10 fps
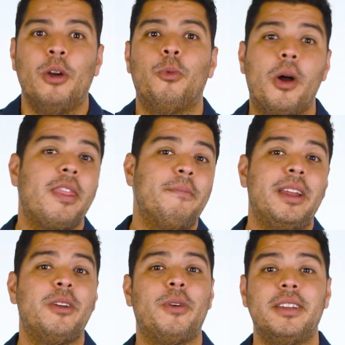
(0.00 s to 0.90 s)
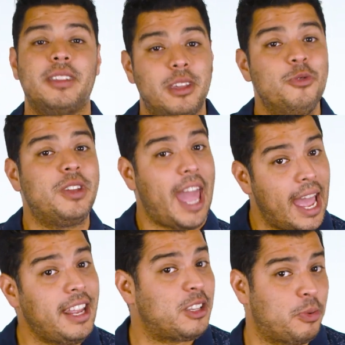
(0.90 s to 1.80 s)
One of the many ways that you
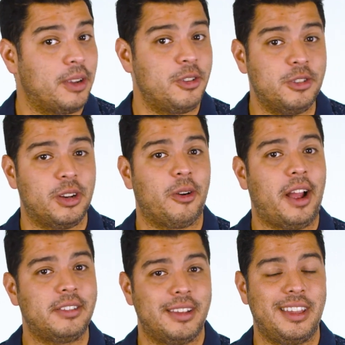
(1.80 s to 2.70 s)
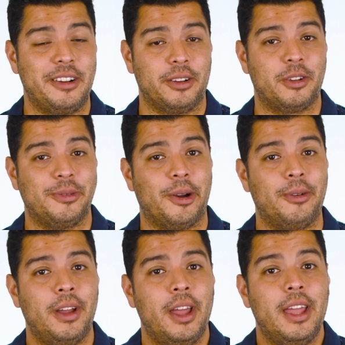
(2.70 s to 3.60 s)
can express your generosity here at
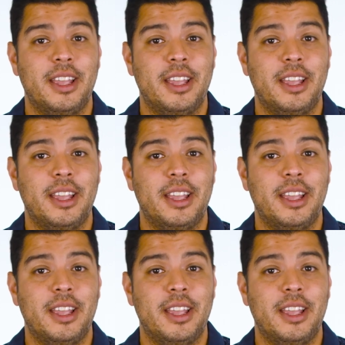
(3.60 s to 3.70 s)
Akuo